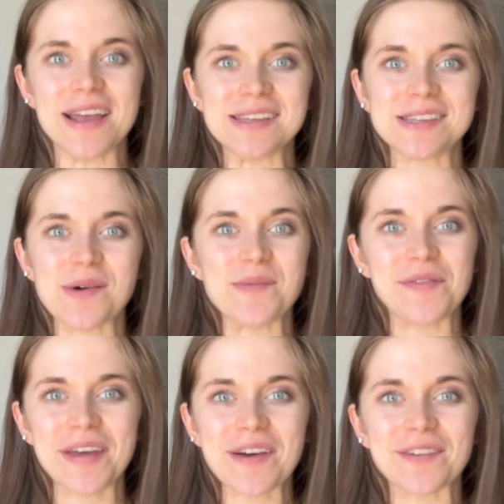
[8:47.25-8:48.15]
So
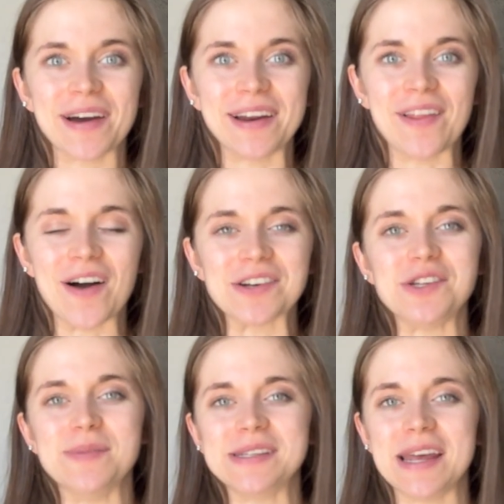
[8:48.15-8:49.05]
moving right along
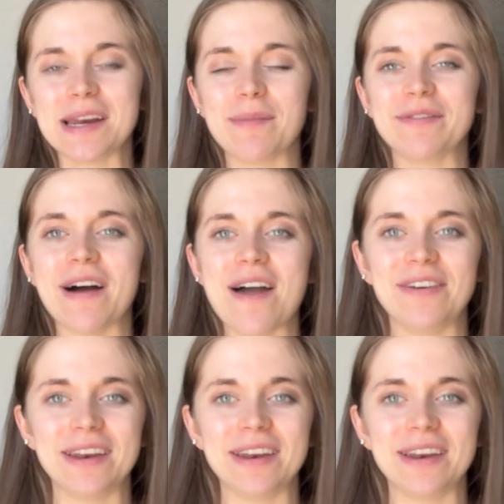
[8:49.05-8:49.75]
to mistake number 5,